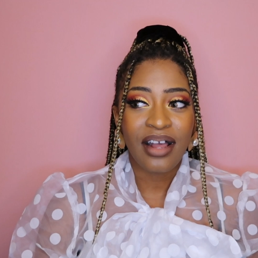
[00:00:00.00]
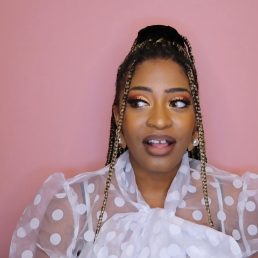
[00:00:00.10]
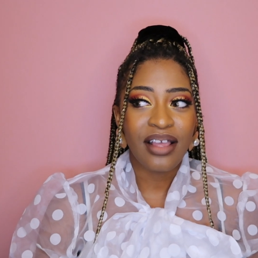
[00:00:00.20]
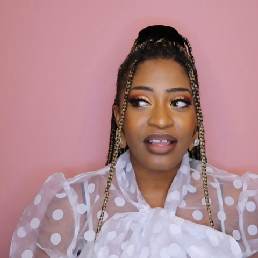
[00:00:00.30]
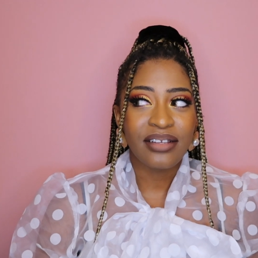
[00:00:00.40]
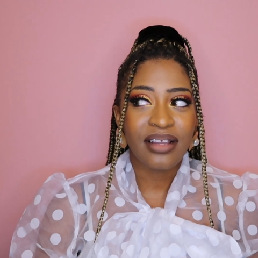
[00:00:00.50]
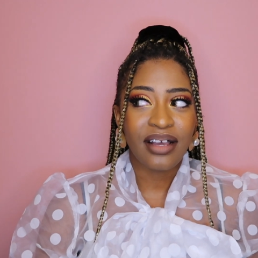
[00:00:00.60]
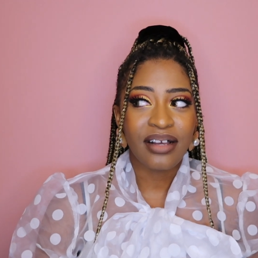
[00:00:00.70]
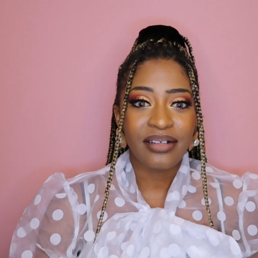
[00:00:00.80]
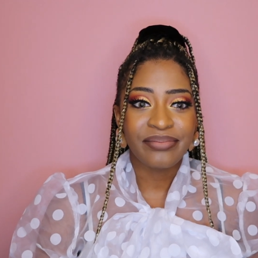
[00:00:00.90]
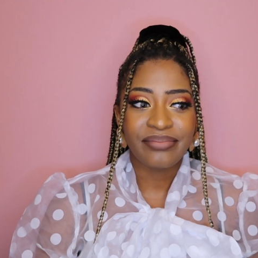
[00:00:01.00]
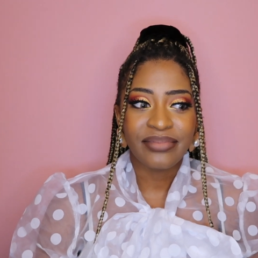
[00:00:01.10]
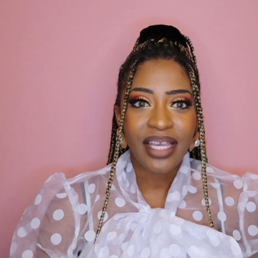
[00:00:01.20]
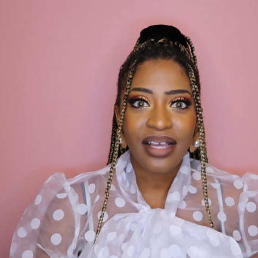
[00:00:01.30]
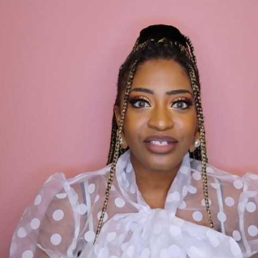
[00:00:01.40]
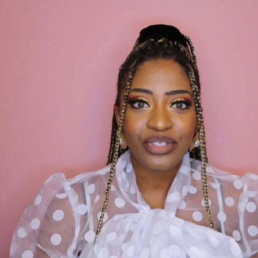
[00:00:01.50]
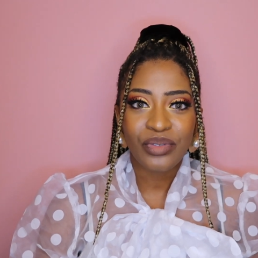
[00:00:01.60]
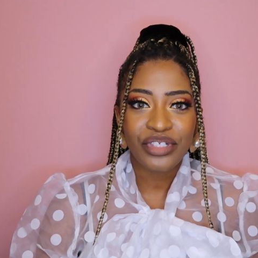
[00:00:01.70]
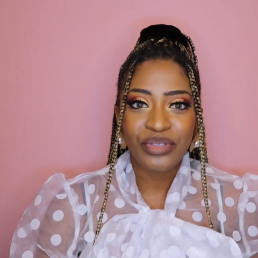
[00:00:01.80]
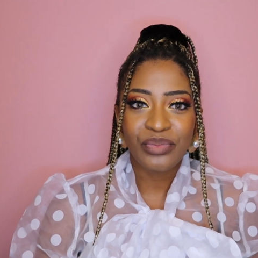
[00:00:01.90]
And yeah, I just
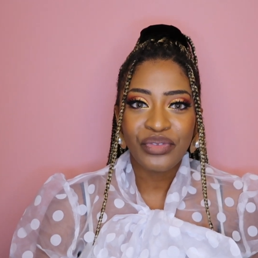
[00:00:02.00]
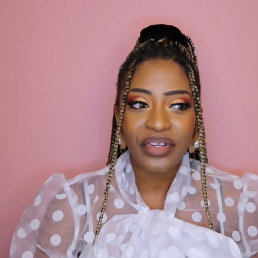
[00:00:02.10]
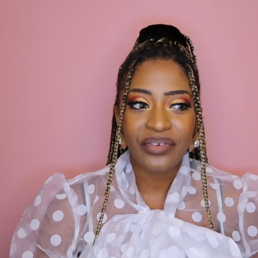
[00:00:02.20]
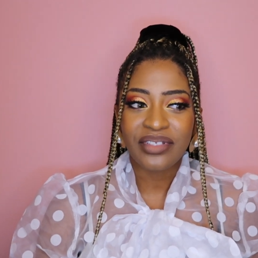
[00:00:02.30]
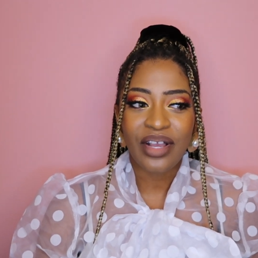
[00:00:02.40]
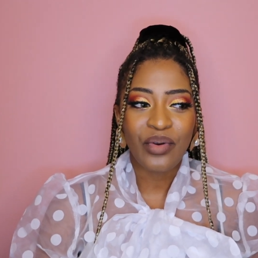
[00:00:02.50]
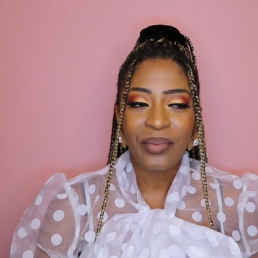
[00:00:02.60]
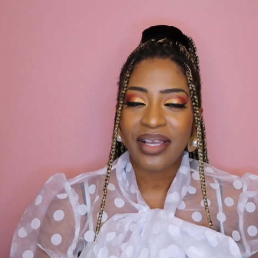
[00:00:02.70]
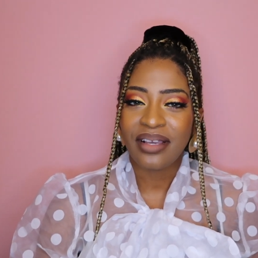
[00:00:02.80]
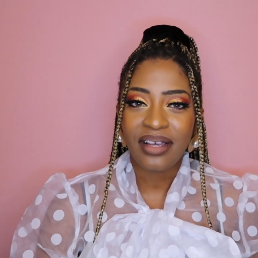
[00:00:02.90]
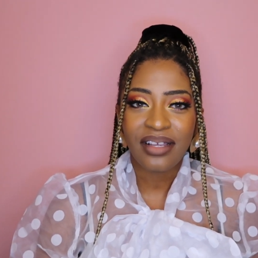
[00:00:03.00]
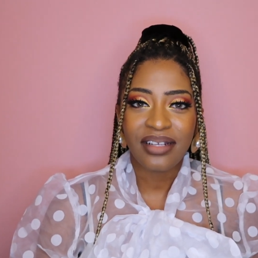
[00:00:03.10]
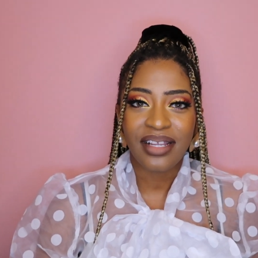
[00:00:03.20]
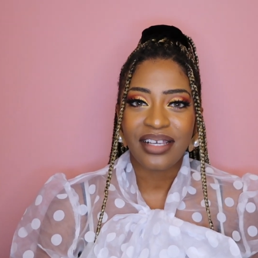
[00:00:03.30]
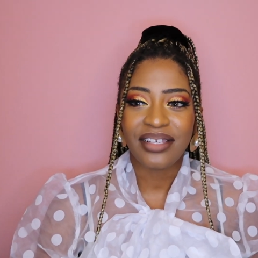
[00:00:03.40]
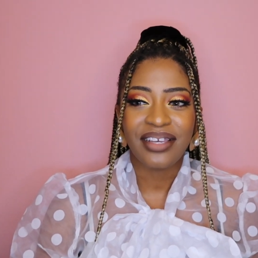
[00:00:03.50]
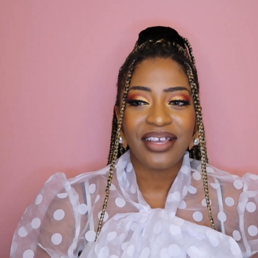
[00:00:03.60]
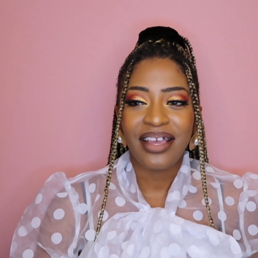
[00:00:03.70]
watched the movie and I was like, oh my god, like